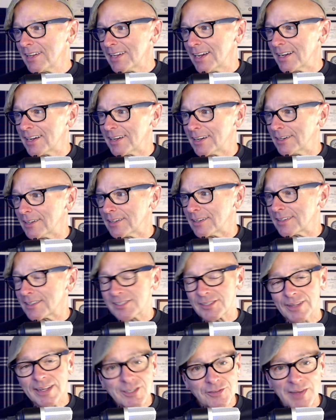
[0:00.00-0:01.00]
Uh,
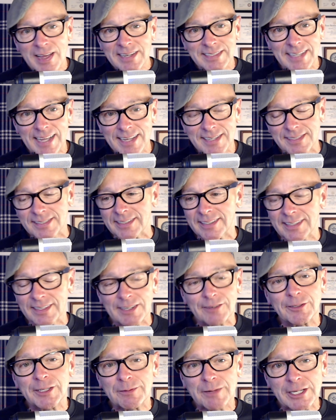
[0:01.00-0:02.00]
so that's fantastic, and
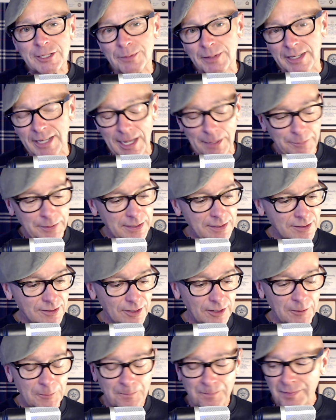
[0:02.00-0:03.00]
it really makes me happy.
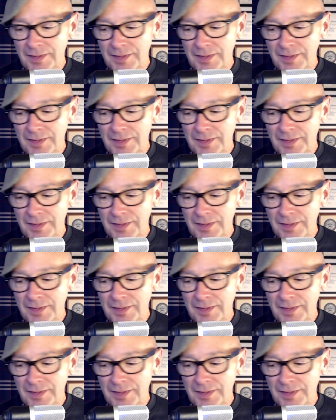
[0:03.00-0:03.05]
So